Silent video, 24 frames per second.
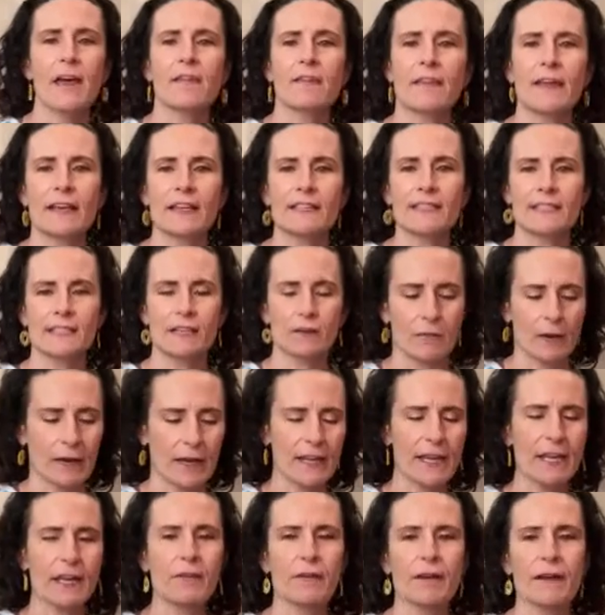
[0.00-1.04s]
They sit
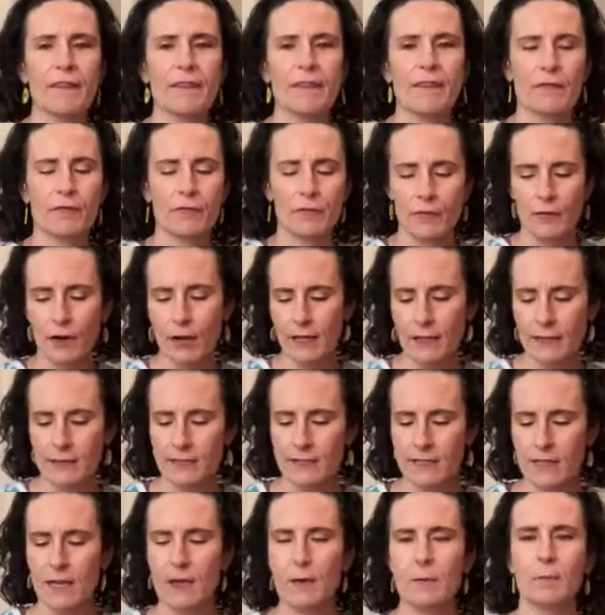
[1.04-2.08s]
right here at the
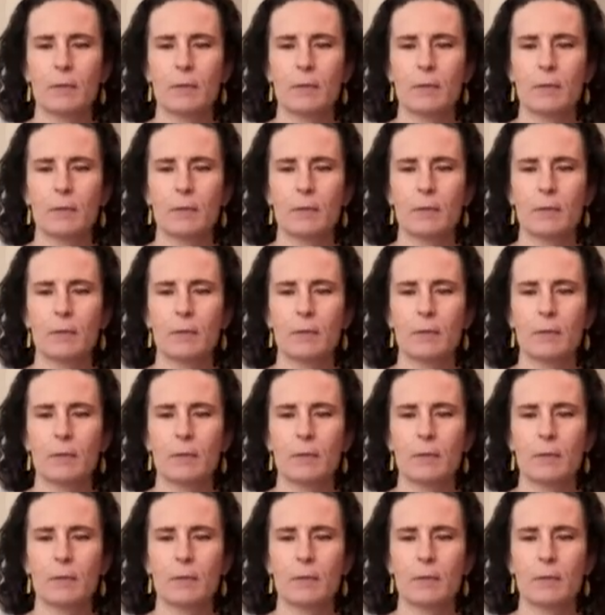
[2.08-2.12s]
front,